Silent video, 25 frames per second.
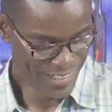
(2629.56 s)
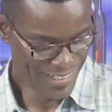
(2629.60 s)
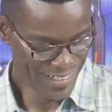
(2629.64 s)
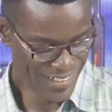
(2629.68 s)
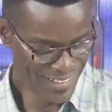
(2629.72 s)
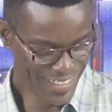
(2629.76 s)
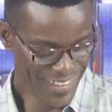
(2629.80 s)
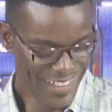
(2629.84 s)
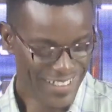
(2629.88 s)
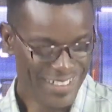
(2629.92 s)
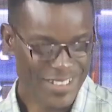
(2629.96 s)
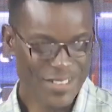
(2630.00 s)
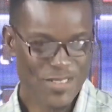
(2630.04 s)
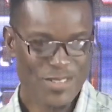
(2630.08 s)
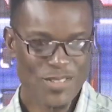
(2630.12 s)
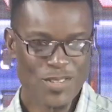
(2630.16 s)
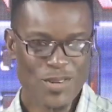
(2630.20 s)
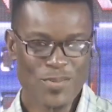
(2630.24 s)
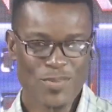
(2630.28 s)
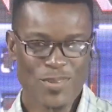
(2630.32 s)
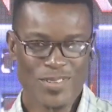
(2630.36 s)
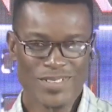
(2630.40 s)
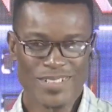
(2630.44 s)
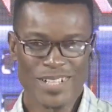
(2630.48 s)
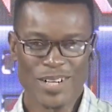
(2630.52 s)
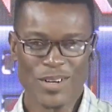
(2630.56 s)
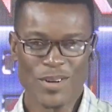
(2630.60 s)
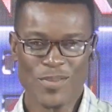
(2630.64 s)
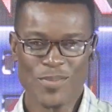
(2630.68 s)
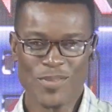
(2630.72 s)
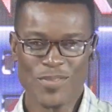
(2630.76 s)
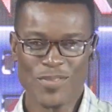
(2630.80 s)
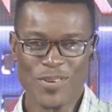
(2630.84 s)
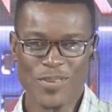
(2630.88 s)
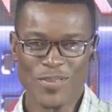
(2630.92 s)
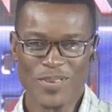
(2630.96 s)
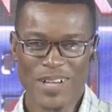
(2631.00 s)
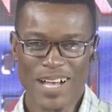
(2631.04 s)
Okay, thank you so much,
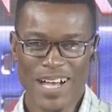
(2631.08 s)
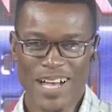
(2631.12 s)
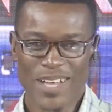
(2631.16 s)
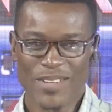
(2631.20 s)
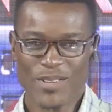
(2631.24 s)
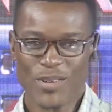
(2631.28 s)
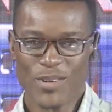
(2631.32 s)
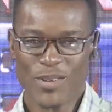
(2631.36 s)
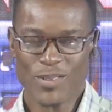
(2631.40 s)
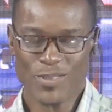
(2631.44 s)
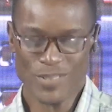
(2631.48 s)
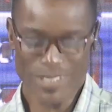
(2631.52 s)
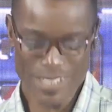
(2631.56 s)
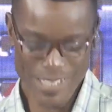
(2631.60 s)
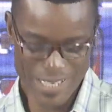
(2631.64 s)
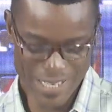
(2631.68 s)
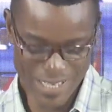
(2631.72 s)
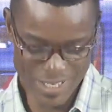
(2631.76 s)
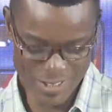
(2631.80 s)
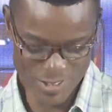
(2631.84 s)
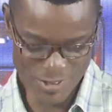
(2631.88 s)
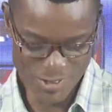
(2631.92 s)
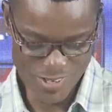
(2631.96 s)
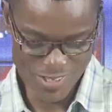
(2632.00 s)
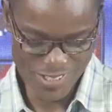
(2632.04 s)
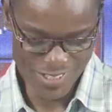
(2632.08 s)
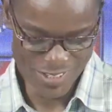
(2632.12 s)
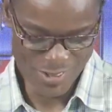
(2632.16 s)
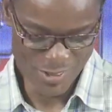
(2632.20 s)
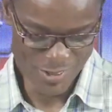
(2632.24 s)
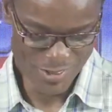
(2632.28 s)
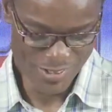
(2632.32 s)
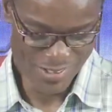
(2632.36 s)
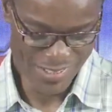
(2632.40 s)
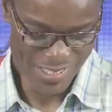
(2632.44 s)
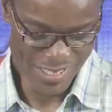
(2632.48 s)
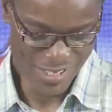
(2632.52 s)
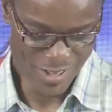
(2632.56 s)
Yakubu from Kano. They are joining
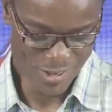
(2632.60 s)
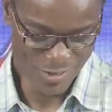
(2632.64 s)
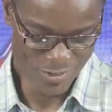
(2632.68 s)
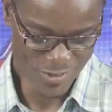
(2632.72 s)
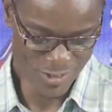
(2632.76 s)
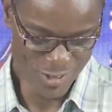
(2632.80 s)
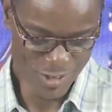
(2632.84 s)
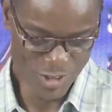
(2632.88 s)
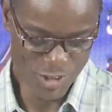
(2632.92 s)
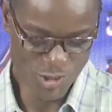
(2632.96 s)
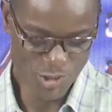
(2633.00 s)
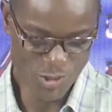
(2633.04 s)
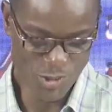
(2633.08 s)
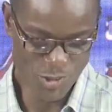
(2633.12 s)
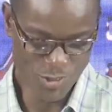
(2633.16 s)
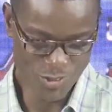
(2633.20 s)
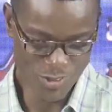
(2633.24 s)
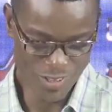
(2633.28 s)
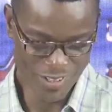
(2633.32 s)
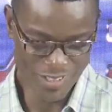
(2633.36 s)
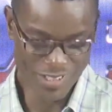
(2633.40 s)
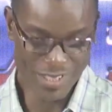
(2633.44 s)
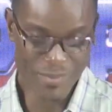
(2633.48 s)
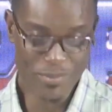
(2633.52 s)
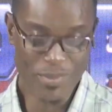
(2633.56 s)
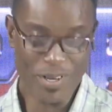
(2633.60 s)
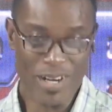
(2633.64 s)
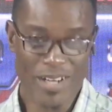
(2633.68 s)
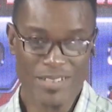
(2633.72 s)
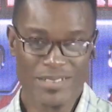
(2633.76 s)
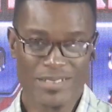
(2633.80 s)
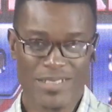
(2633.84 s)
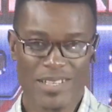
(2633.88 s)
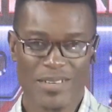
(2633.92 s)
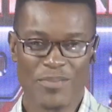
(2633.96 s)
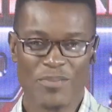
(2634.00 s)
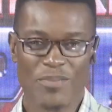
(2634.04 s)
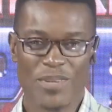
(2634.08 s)
us uh, on the show talking
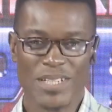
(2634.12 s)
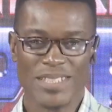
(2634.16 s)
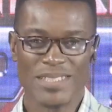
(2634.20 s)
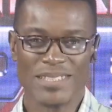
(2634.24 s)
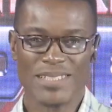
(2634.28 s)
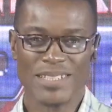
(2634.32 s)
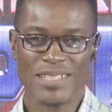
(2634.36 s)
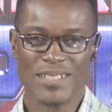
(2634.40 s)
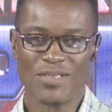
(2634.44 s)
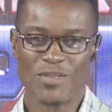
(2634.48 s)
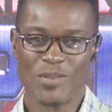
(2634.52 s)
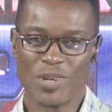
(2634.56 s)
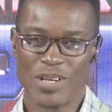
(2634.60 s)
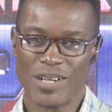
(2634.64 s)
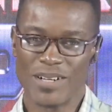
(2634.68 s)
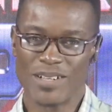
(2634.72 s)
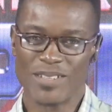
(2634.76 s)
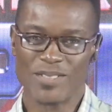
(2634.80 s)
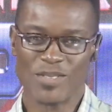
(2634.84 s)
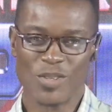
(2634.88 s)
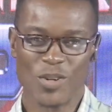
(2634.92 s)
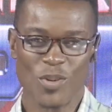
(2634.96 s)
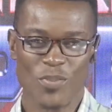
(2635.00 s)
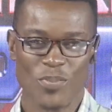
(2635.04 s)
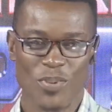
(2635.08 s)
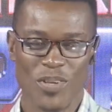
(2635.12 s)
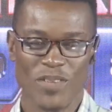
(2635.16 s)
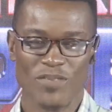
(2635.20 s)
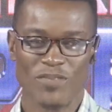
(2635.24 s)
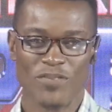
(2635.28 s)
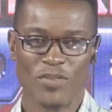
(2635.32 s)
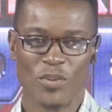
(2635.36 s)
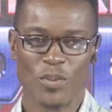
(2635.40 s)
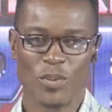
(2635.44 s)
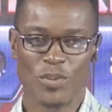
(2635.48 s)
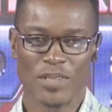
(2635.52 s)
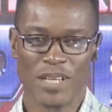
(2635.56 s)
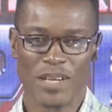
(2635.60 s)
about uh, Mendy. Well, it's so
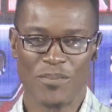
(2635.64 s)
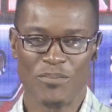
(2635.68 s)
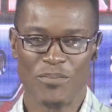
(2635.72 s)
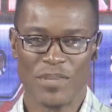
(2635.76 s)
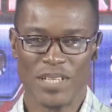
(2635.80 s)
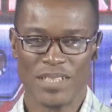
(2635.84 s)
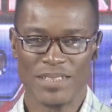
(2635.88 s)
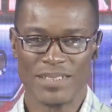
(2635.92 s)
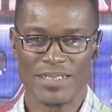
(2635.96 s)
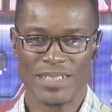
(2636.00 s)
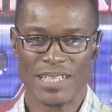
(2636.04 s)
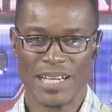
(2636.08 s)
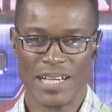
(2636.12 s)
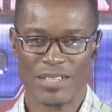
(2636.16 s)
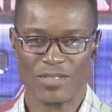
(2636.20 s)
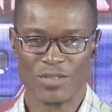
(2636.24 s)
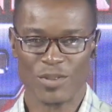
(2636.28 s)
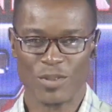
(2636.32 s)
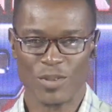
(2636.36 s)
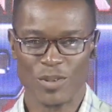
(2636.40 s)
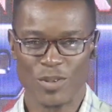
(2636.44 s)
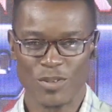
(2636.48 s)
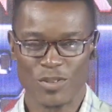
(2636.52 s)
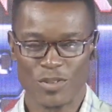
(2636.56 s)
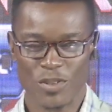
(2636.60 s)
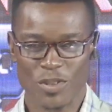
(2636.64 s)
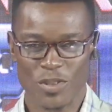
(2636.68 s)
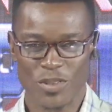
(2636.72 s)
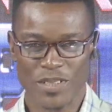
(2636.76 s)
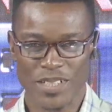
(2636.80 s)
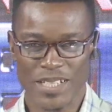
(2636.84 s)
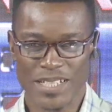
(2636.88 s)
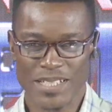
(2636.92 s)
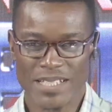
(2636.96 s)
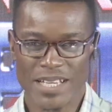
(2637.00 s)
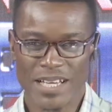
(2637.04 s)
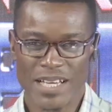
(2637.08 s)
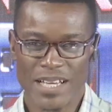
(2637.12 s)
painful that Mendy had to go through
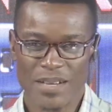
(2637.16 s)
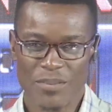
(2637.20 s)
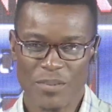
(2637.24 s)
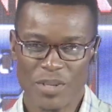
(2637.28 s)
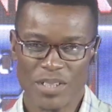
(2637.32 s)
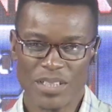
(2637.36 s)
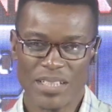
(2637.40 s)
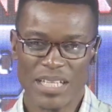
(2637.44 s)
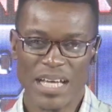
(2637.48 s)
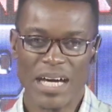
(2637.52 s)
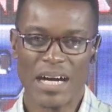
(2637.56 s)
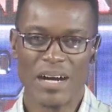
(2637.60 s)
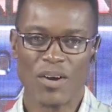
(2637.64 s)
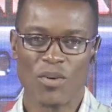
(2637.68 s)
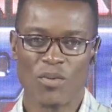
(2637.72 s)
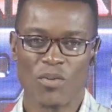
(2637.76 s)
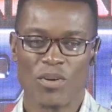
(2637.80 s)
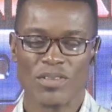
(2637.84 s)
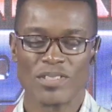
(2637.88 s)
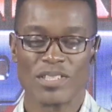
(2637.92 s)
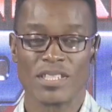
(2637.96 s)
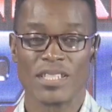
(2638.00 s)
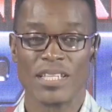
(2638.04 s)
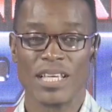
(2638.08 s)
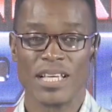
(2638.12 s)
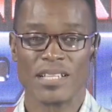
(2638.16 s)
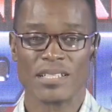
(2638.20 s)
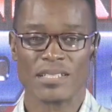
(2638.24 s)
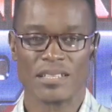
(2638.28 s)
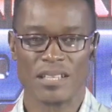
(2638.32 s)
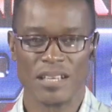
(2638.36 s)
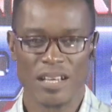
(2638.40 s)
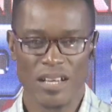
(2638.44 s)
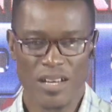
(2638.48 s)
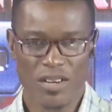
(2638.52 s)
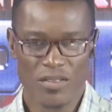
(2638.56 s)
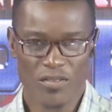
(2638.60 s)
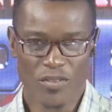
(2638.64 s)
this, but now what's
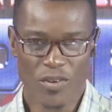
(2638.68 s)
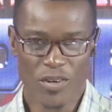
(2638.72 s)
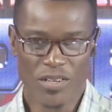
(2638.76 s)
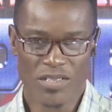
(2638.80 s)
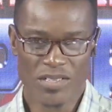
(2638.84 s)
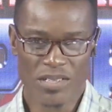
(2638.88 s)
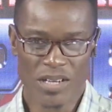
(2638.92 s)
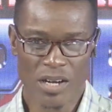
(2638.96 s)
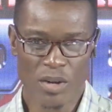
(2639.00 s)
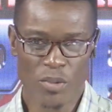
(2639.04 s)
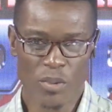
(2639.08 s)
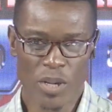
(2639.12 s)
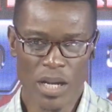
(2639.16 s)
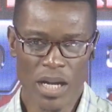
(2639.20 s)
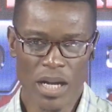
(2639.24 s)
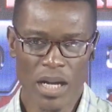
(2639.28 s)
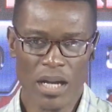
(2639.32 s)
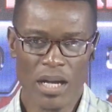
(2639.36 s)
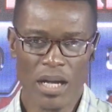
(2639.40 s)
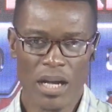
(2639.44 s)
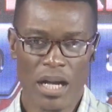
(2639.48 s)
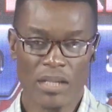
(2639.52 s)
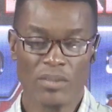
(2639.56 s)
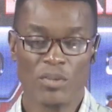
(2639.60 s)
next for his career?